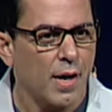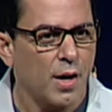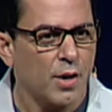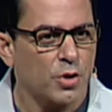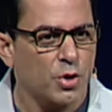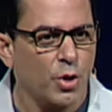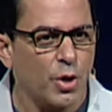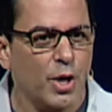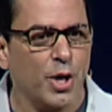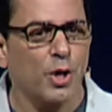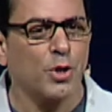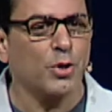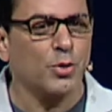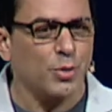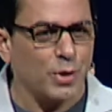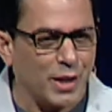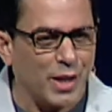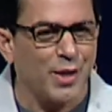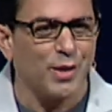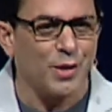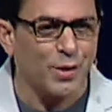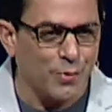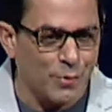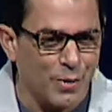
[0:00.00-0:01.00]
So here's
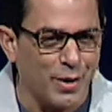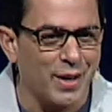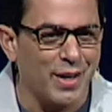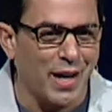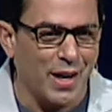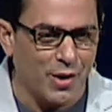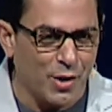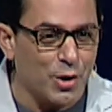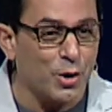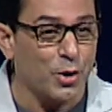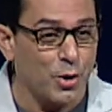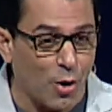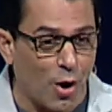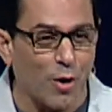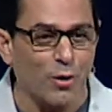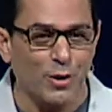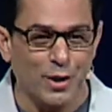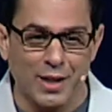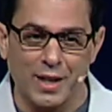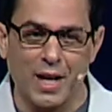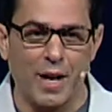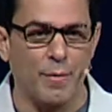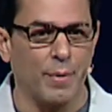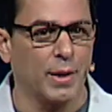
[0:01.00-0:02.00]
here I know you're all
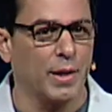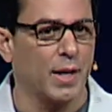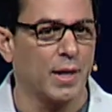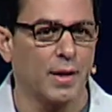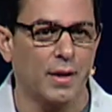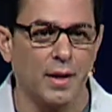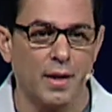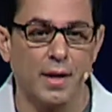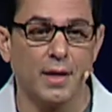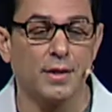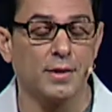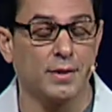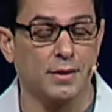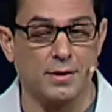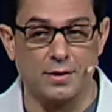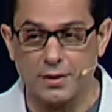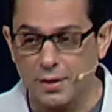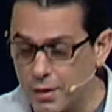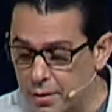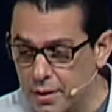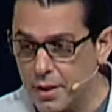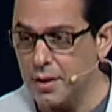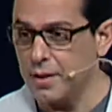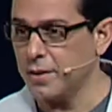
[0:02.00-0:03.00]
looking at me like,
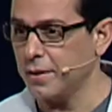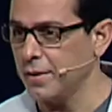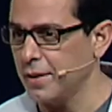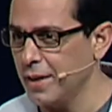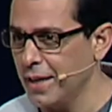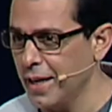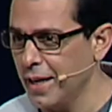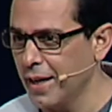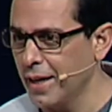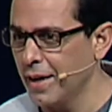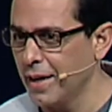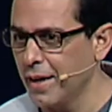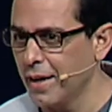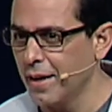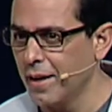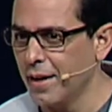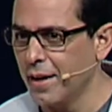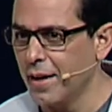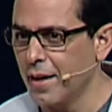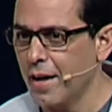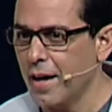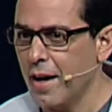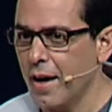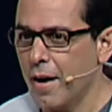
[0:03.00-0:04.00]
seriously?
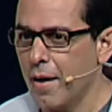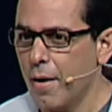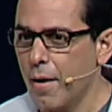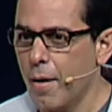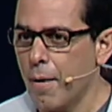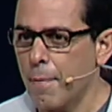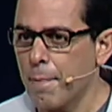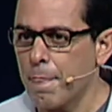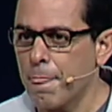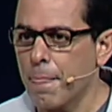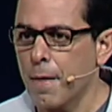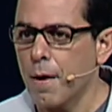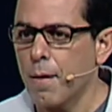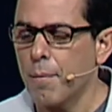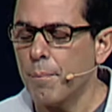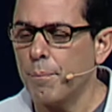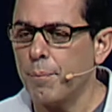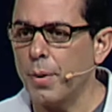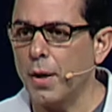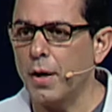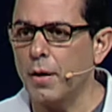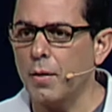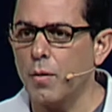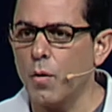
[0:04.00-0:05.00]

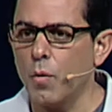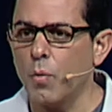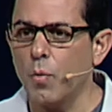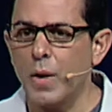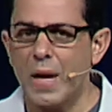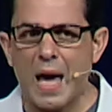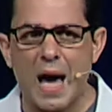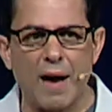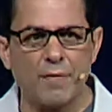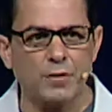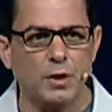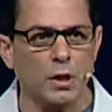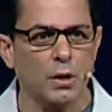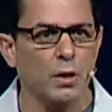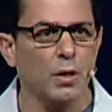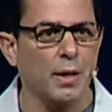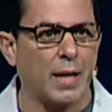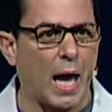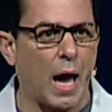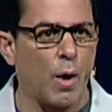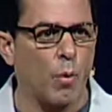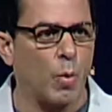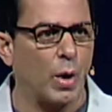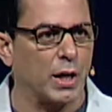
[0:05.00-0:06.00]
But we have to
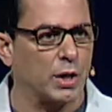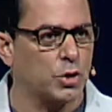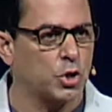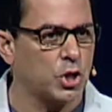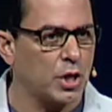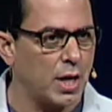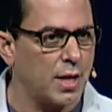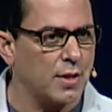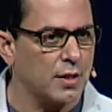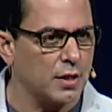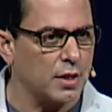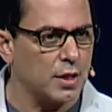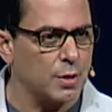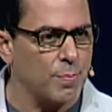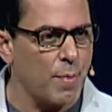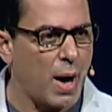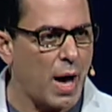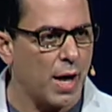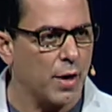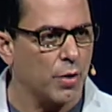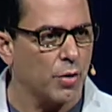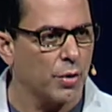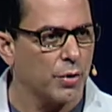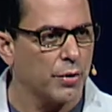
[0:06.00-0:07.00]
look at what Jesus
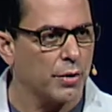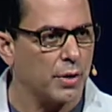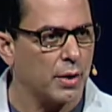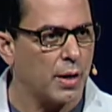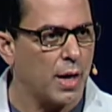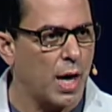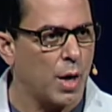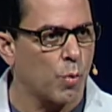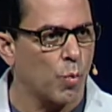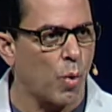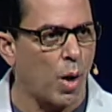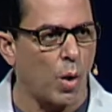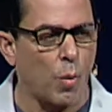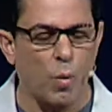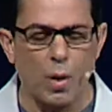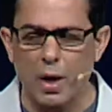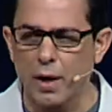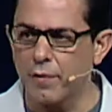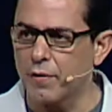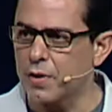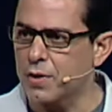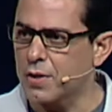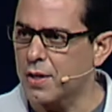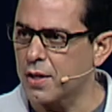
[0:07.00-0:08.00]
modeled and what one
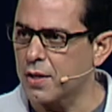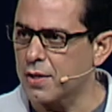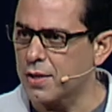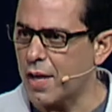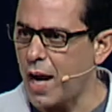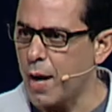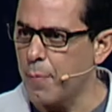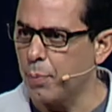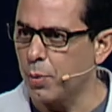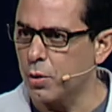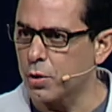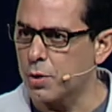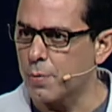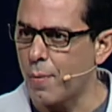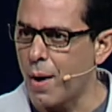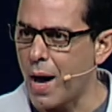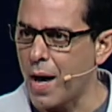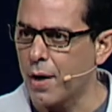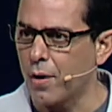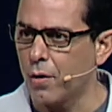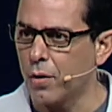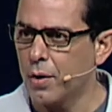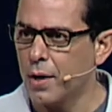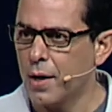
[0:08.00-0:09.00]
of his disciples
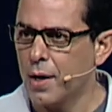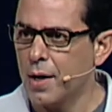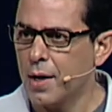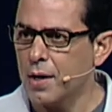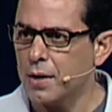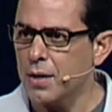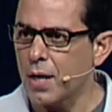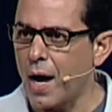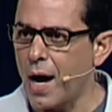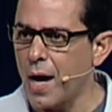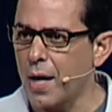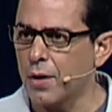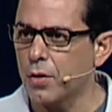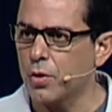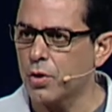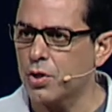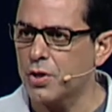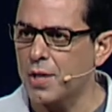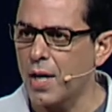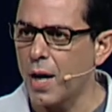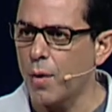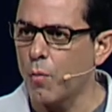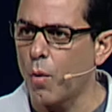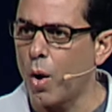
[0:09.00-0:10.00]
modeled to
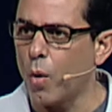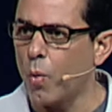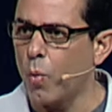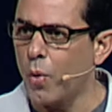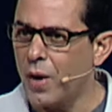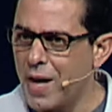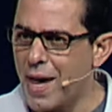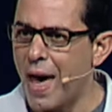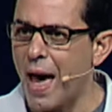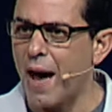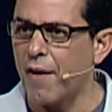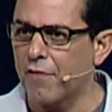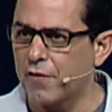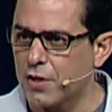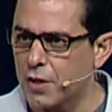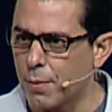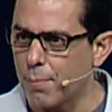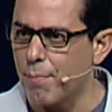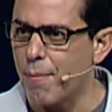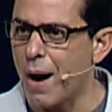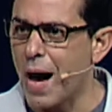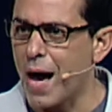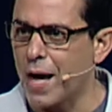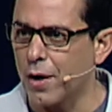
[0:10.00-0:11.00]
understand what we have to
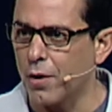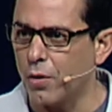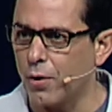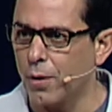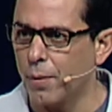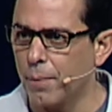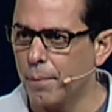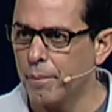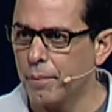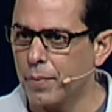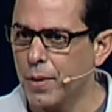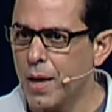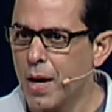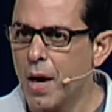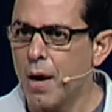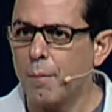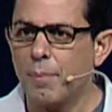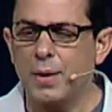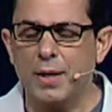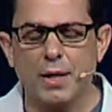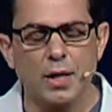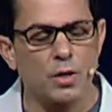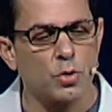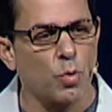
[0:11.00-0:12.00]
model,
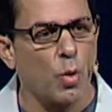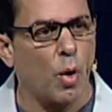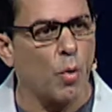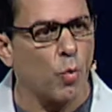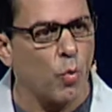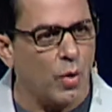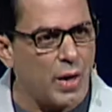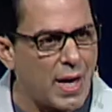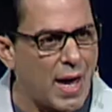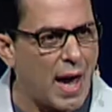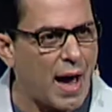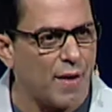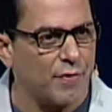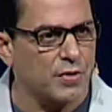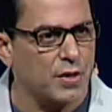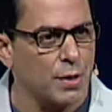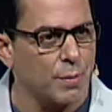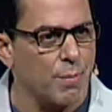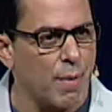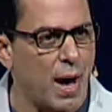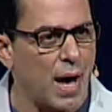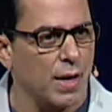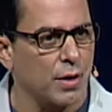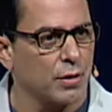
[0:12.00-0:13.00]
because what we have to
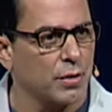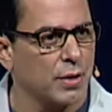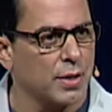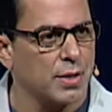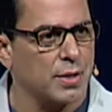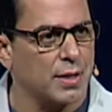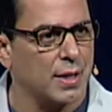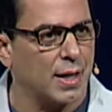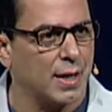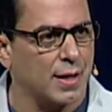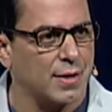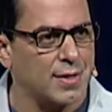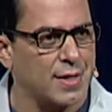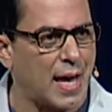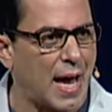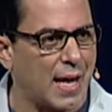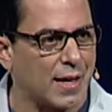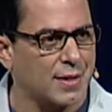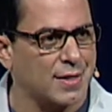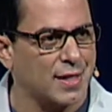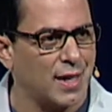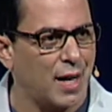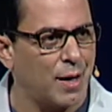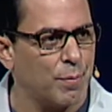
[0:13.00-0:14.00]
model is the
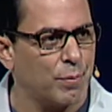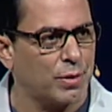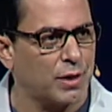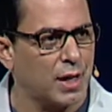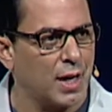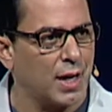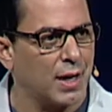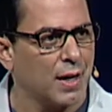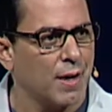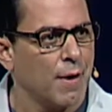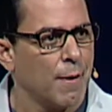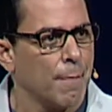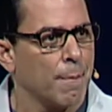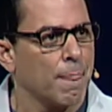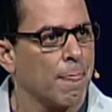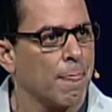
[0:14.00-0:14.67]
exact same thing.